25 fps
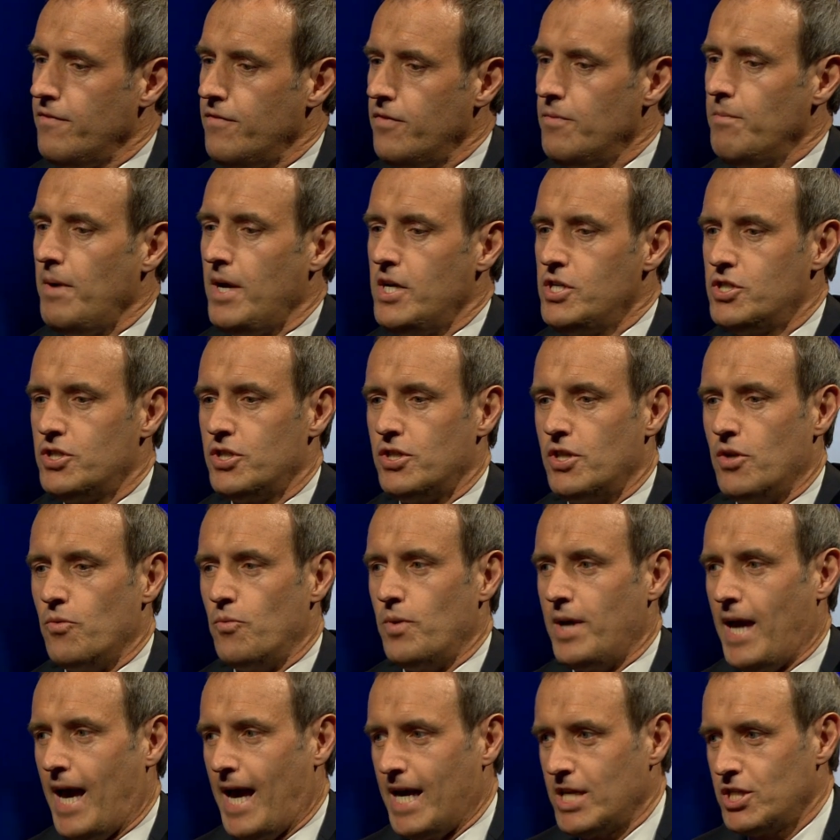information
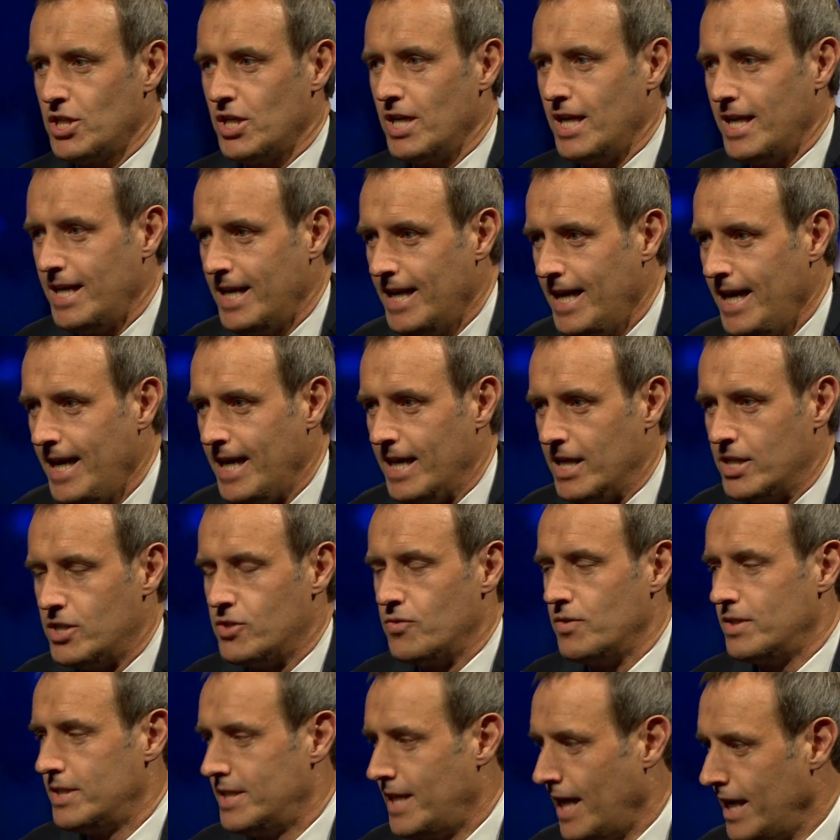that we actually
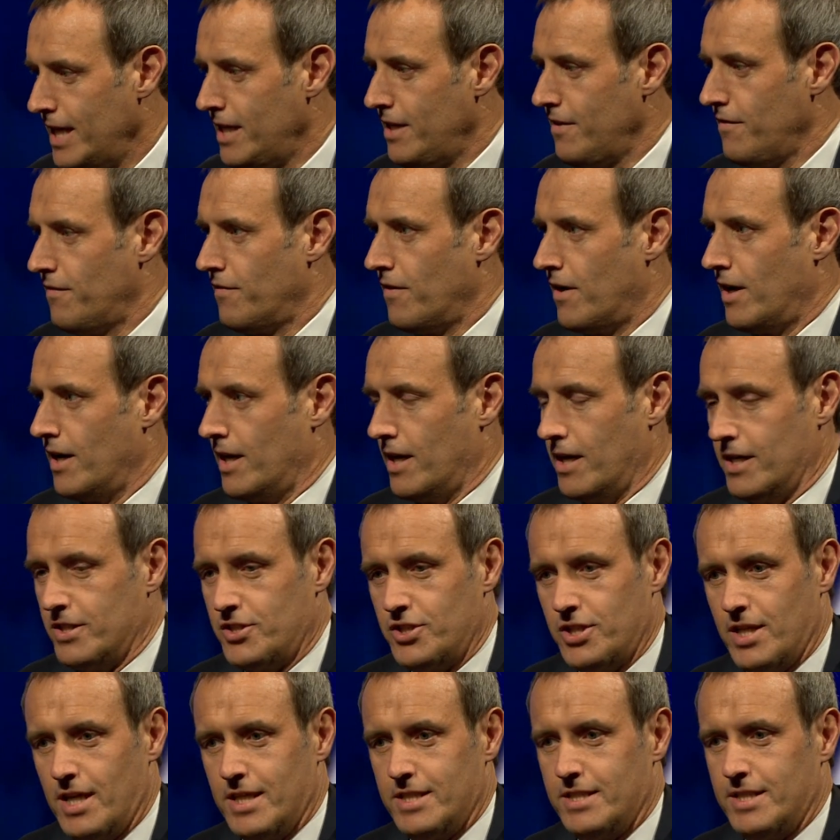need to identify
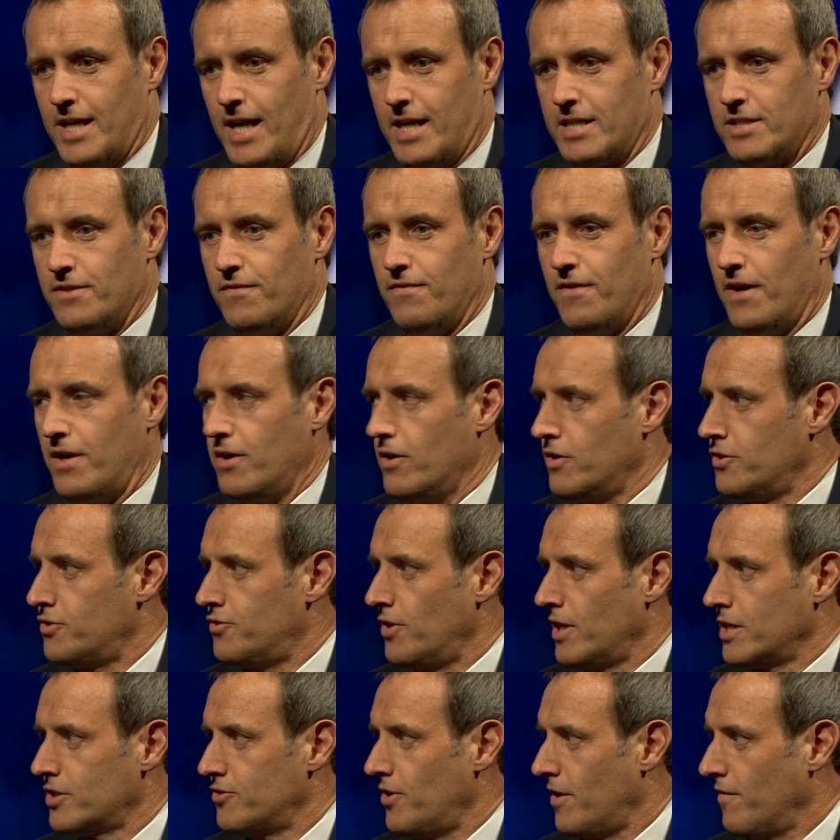a sex offender or
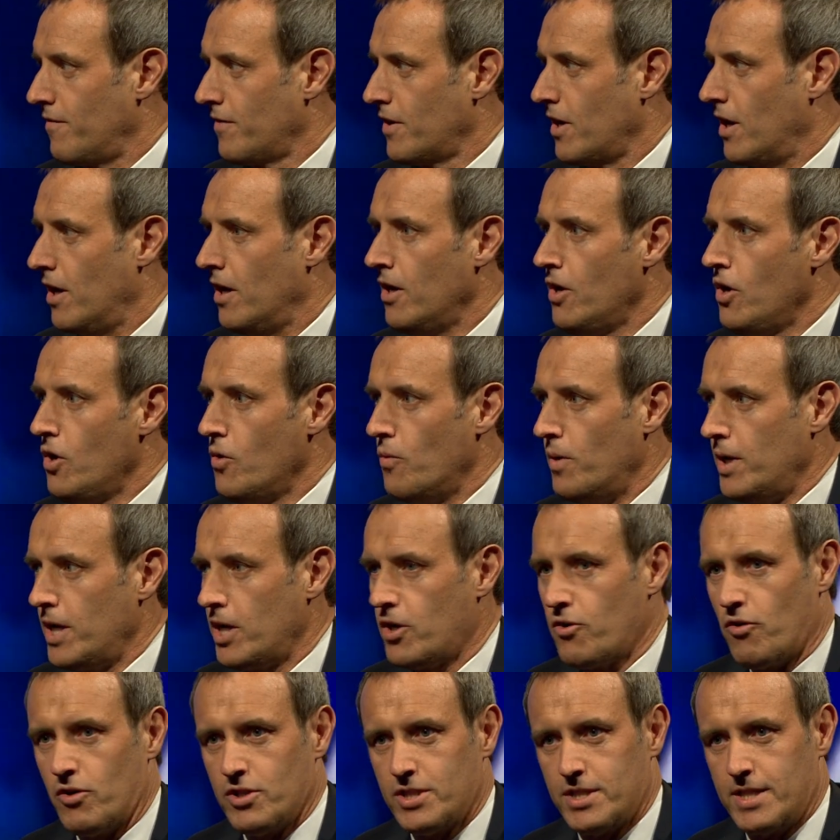a drug trafficker
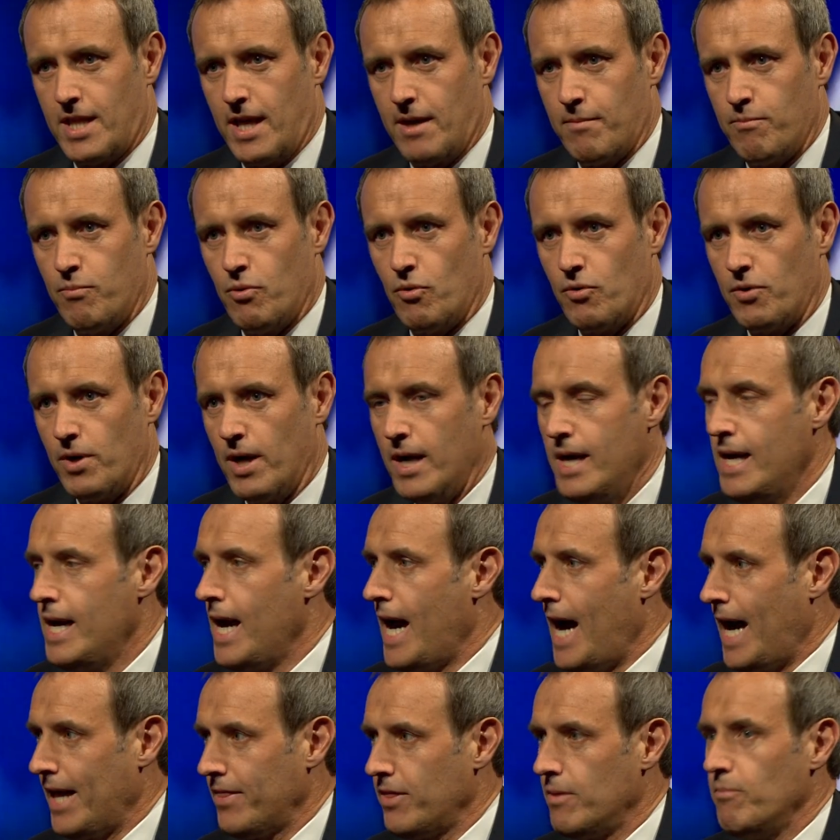when he crosses that border
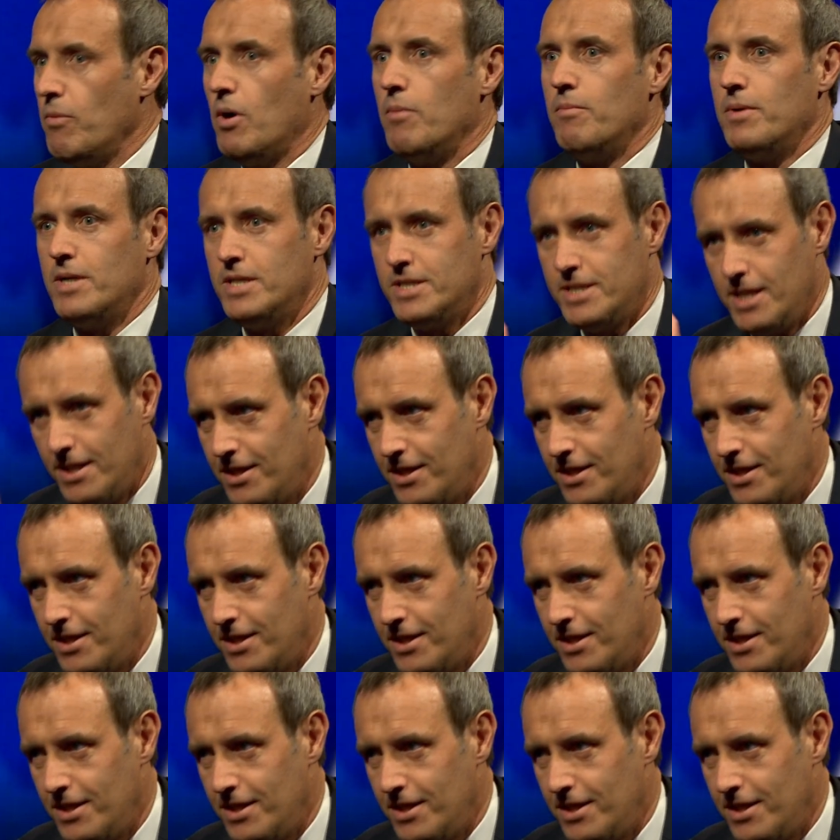at the moment is